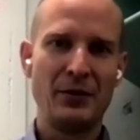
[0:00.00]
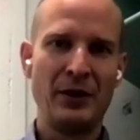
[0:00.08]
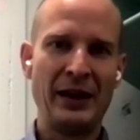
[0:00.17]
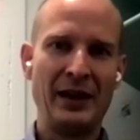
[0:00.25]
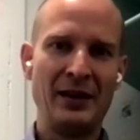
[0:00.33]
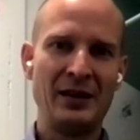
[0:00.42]

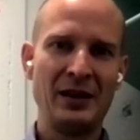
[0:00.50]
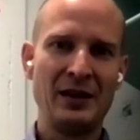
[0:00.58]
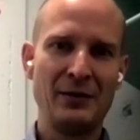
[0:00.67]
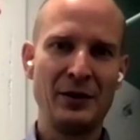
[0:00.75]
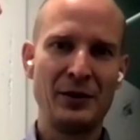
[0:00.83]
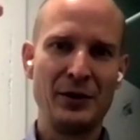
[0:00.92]
they
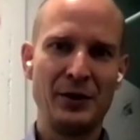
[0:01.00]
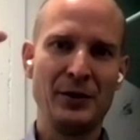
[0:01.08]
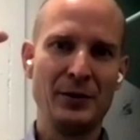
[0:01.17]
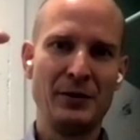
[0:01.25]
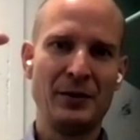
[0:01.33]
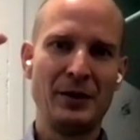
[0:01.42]
deliver to
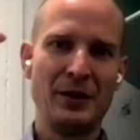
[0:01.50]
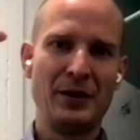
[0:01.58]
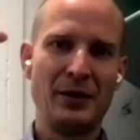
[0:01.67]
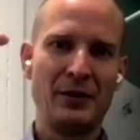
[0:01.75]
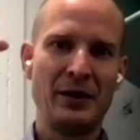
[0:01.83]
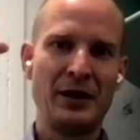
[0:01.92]
you,
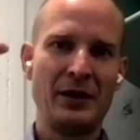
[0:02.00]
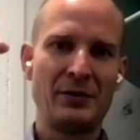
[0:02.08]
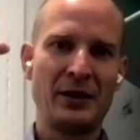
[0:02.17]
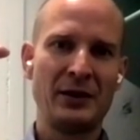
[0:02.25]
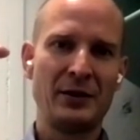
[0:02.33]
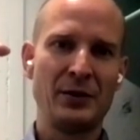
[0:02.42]
they
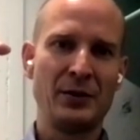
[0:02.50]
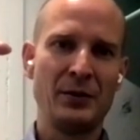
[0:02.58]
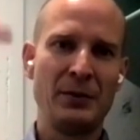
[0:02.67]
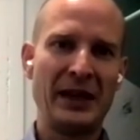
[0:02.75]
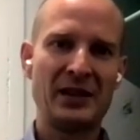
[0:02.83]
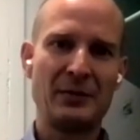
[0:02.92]
try
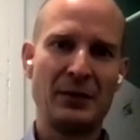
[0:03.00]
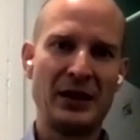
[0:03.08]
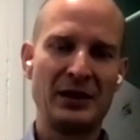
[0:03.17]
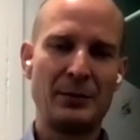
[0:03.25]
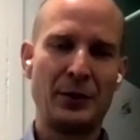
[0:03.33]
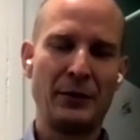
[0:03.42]
to
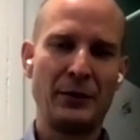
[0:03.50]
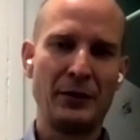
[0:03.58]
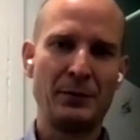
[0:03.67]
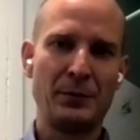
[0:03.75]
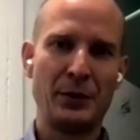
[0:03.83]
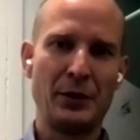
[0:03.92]
maximize the
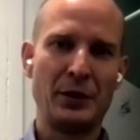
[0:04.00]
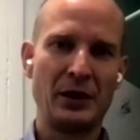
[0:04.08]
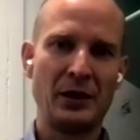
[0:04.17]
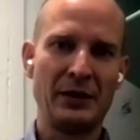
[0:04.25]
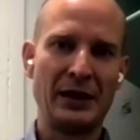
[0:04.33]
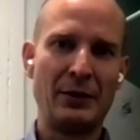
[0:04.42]
profit per
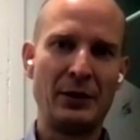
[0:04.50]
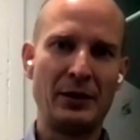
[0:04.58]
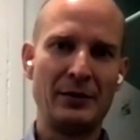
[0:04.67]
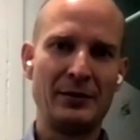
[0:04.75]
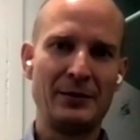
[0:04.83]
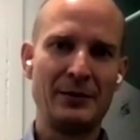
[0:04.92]
kilowatt
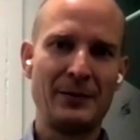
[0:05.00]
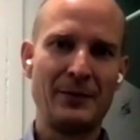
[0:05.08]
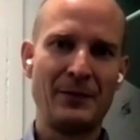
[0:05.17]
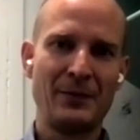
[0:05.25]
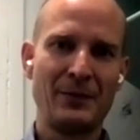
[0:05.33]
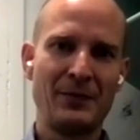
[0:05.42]
hour.
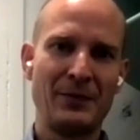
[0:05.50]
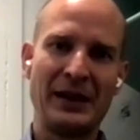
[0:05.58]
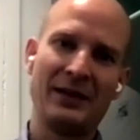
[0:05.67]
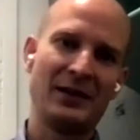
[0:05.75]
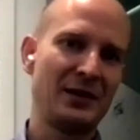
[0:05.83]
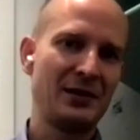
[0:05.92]

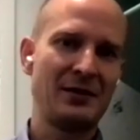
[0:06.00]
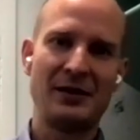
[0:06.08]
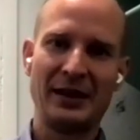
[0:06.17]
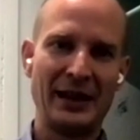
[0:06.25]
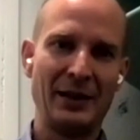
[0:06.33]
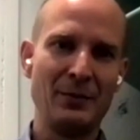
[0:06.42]
That's
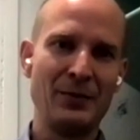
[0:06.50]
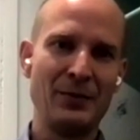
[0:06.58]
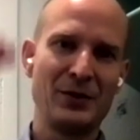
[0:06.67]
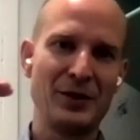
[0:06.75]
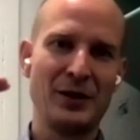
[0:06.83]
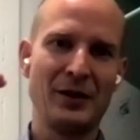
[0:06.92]
the game.
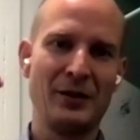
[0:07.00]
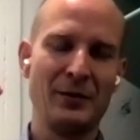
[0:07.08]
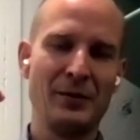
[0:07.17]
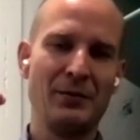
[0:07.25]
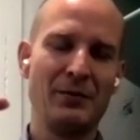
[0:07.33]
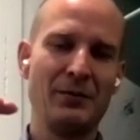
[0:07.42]

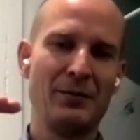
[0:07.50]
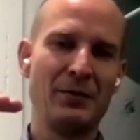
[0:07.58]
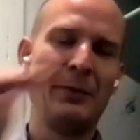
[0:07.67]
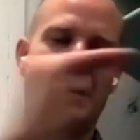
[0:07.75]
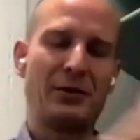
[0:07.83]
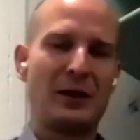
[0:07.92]
So
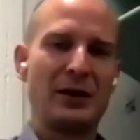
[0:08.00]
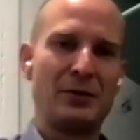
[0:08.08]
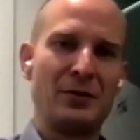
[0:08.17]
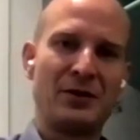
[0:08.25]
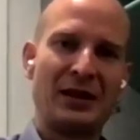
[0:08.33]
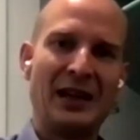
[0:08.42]
they might try
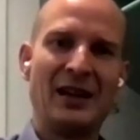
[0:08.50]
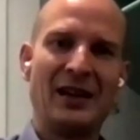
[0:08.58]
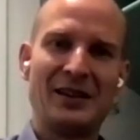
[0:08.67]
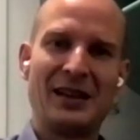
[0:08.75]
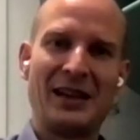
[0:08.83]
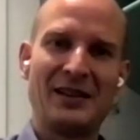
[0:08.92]
to sell
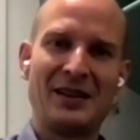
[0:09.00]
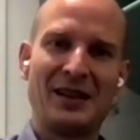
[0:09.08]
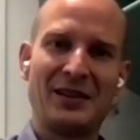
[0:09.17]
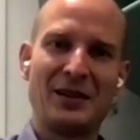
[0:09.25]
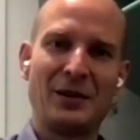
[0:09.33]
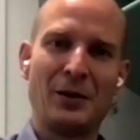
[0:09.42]
it as,
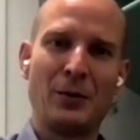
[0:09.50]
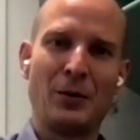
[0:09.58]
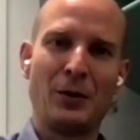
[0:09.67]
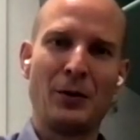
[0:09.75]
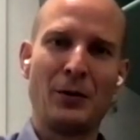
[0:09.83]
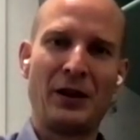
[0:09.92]
as a
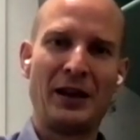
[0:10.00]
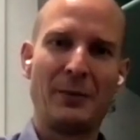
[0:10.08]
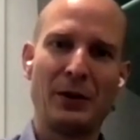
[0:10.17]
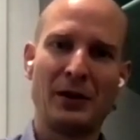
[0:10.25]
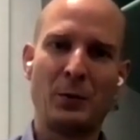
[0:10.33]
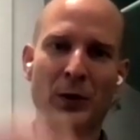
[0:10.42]
low low
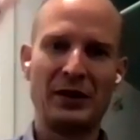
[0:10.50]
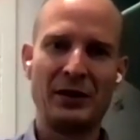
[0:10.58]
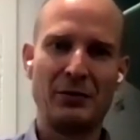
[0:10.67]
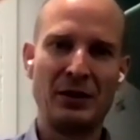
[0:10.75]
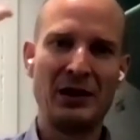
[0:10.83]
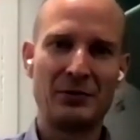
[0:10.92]
thing, but what
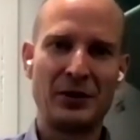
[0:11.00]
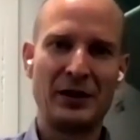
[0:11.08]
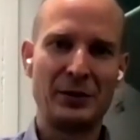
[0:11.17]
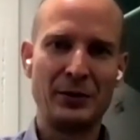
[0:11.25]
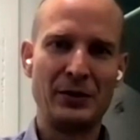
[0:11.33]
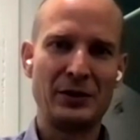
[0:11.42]
they really
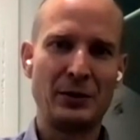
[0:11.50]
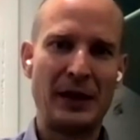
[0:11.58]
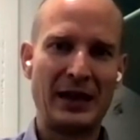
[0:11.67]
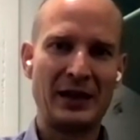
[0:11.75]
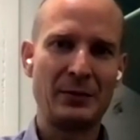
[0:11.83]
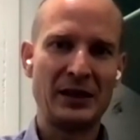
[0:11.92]
try to do is to
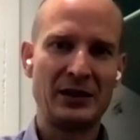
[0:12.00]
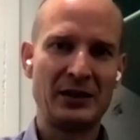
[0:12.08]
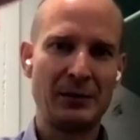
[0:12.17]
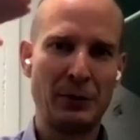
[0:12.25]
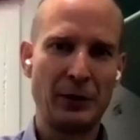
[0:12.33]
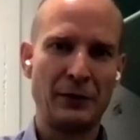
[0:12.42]

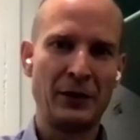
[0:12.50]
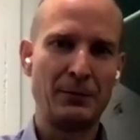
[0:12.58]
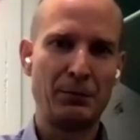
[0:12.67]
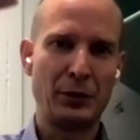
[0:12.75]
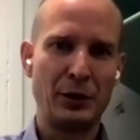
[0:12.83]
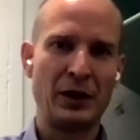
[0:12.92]
maximize the
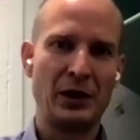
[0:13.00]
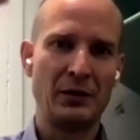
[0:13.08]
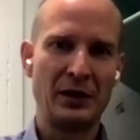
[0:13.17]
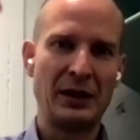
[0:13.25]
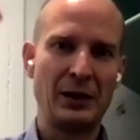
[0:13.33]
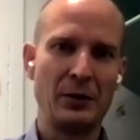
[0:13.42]
profit per
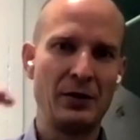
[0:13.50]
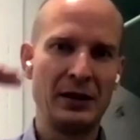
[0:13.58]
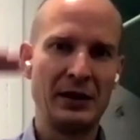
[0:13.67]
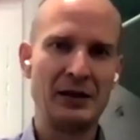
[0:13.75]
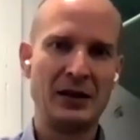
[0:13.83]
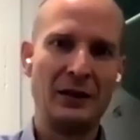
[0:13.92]
kilowatt hour
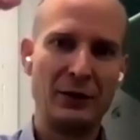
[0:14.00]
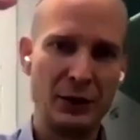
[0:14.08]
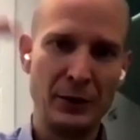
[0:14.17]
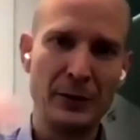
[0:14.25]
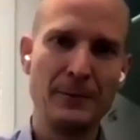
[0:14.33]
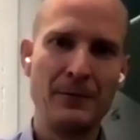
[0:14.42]
they deliver
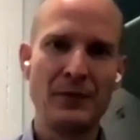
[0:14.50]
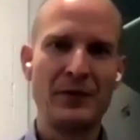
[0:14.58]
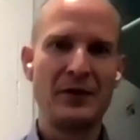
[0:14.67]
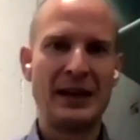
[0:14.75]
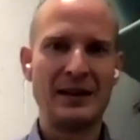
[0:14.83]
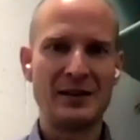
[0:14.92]
to you.
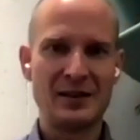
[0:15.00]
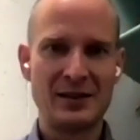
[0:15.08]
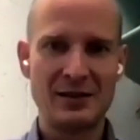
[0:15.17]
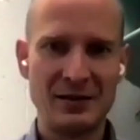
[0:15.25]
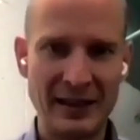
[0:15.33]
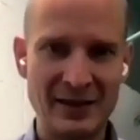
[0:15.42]
That's